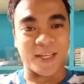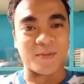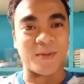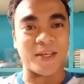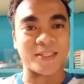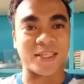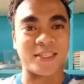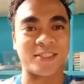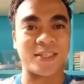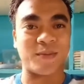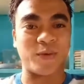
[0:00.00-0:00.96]
God bless
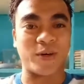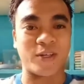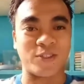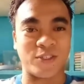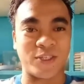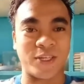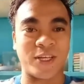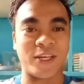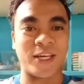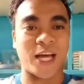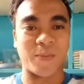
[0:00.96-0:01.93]
gid sa imong
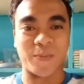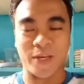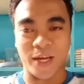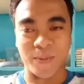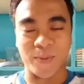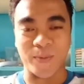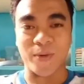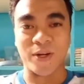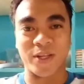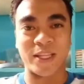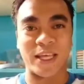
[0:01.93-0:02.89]
journey. Happy
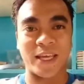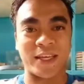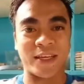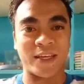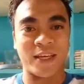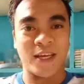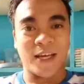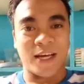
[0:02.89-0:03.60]
birthday.